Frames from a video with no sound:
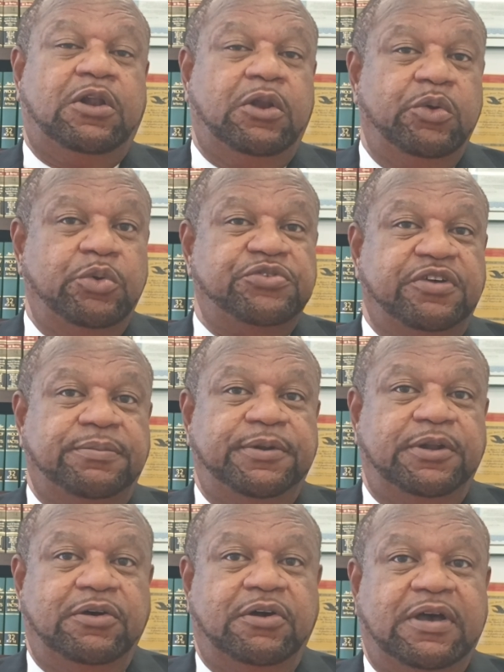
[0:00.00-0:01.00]
close-up
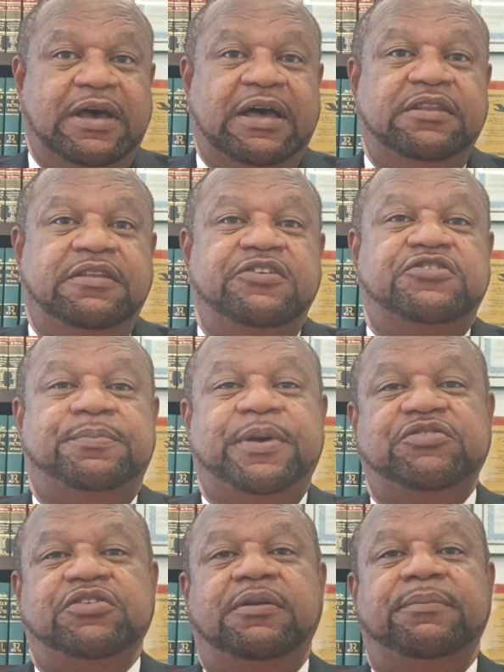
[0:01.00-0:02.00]
look at the
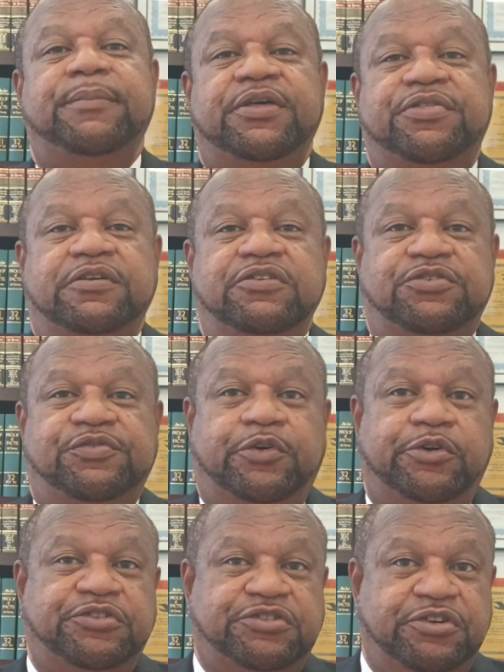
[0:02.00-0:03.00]
special methods
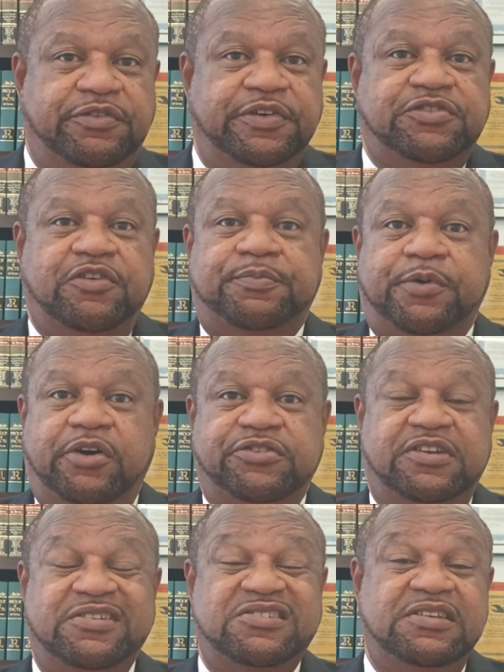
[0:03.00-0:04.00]
for service of
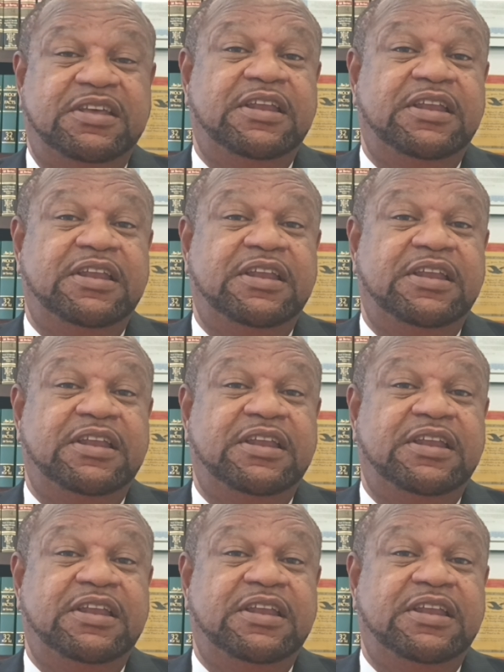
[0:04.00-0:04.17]
process